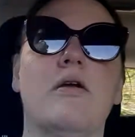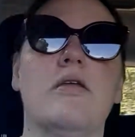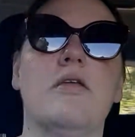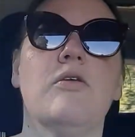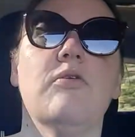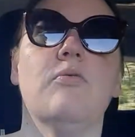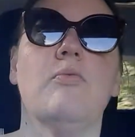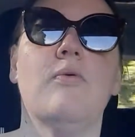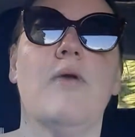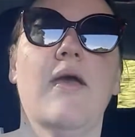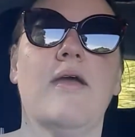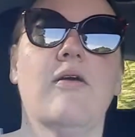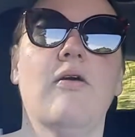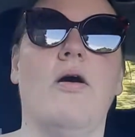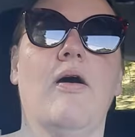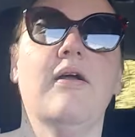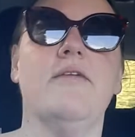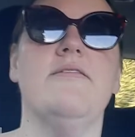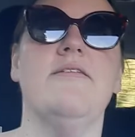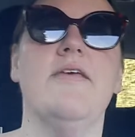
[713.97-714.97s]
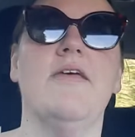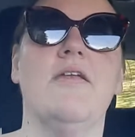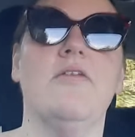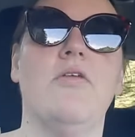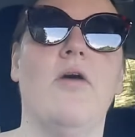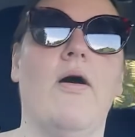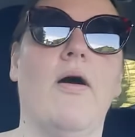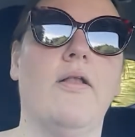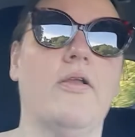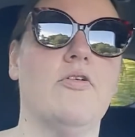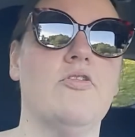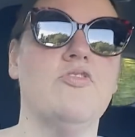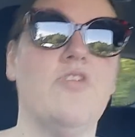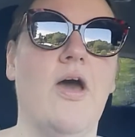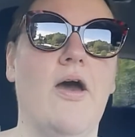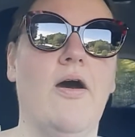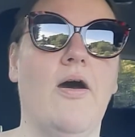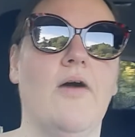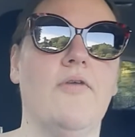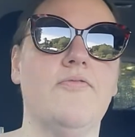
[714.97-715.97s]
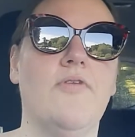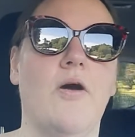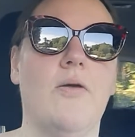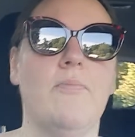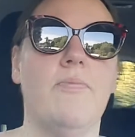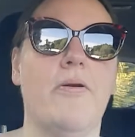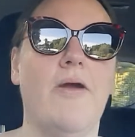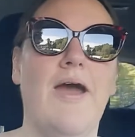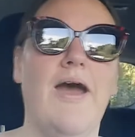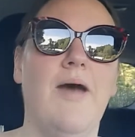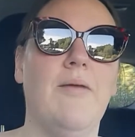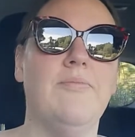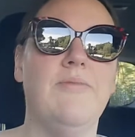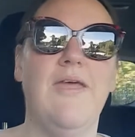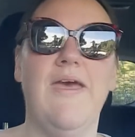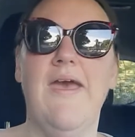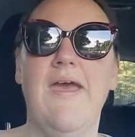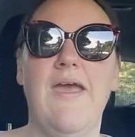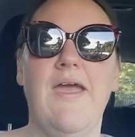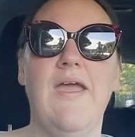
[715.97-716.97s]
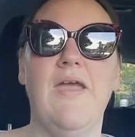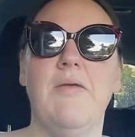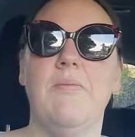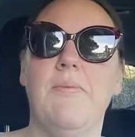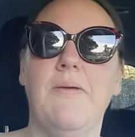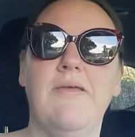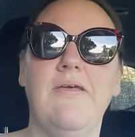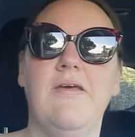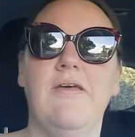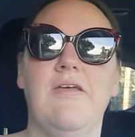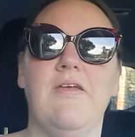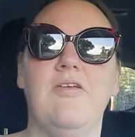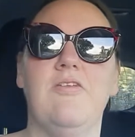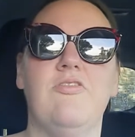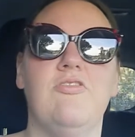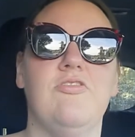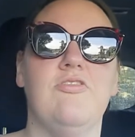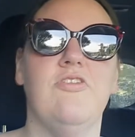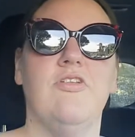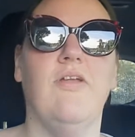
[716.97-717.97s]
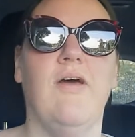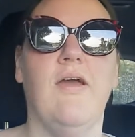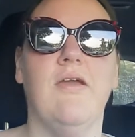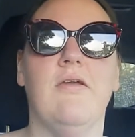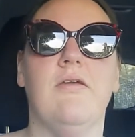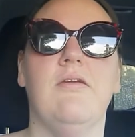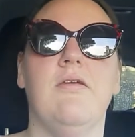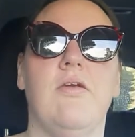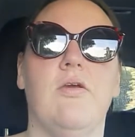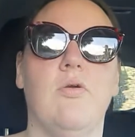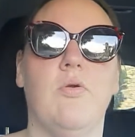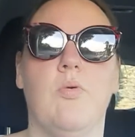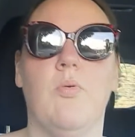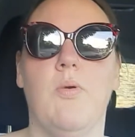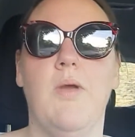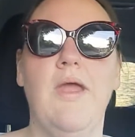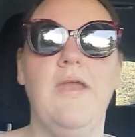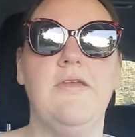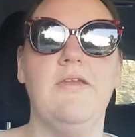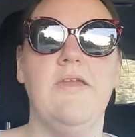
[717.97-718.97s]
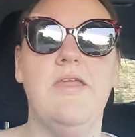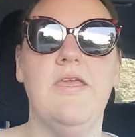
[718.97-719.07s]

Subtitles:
you had got $10 off on Prime Day because you read an